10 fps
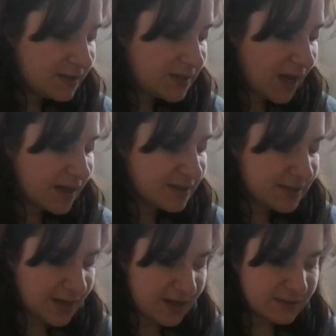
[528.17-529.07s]
Take a
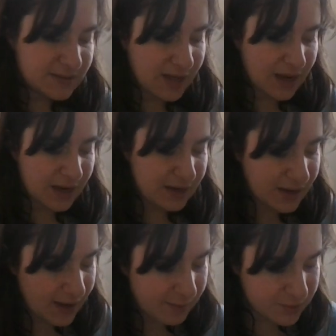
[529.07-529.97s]
seat inside,
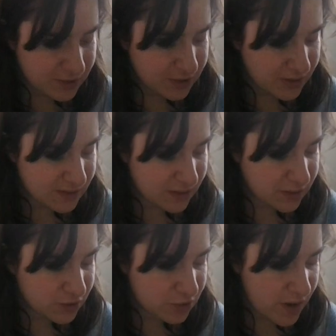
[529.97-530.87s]
Amos suggested.
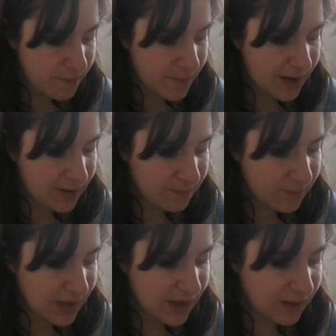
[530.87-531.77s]
The trip might
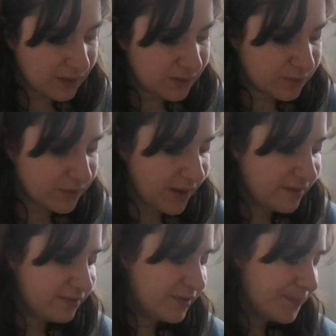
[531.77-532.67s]
be a little
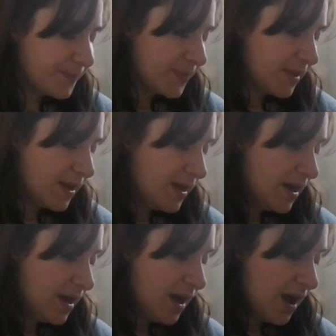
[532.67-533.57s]
rough.
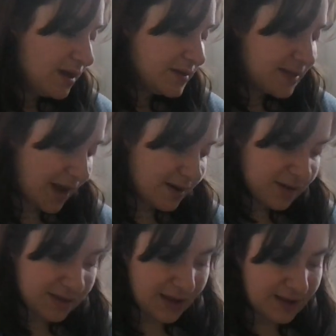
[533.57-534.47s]
I'll stand,
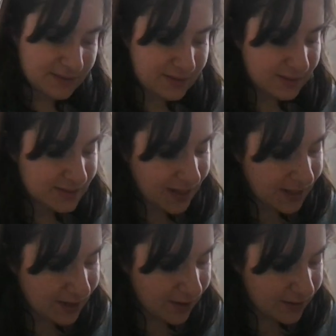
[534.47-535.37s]
thanks,
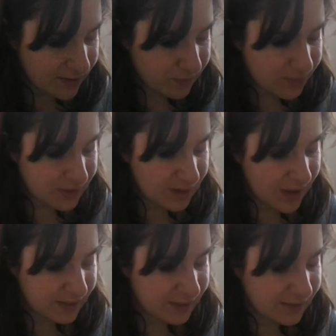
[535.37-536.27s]
Sadie nodded with,
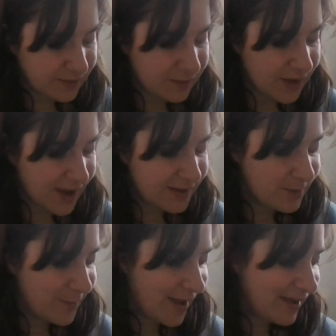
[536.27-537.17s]
at the little guy in
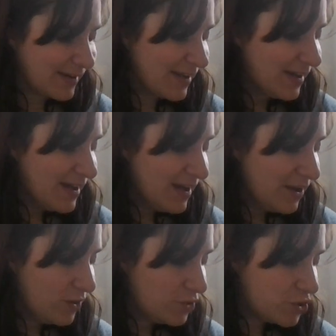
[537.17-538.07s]
the back.
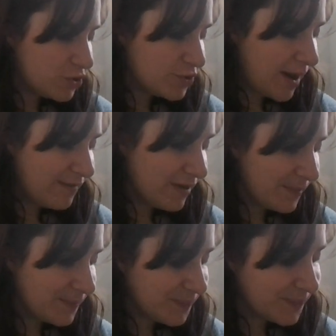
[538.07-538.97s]
Who's your driver?